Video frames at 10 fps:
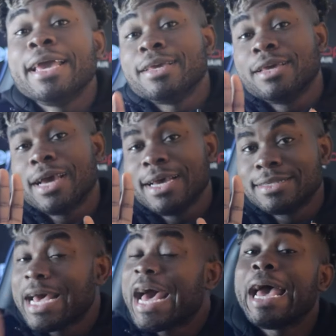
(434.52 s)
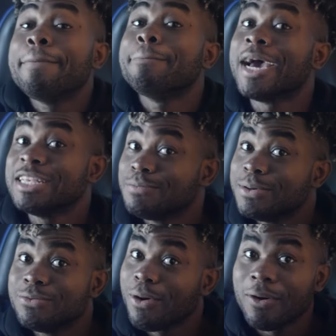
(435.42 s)
hey, guys, I might be
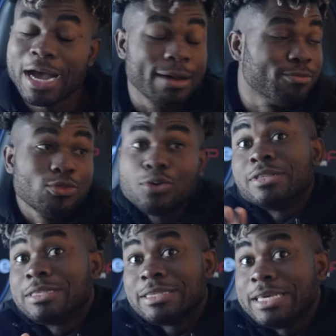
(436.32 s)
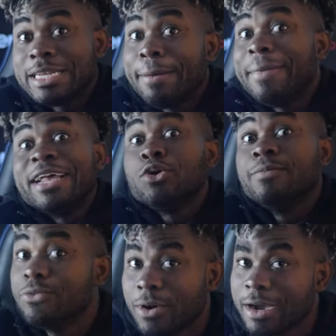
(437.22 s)
wrong. I'm not saying I might not
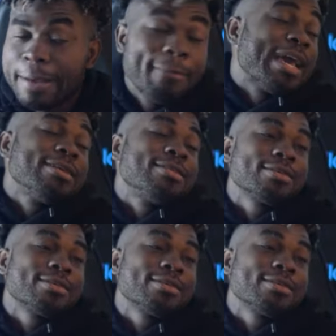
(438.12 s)
be wrong. I might.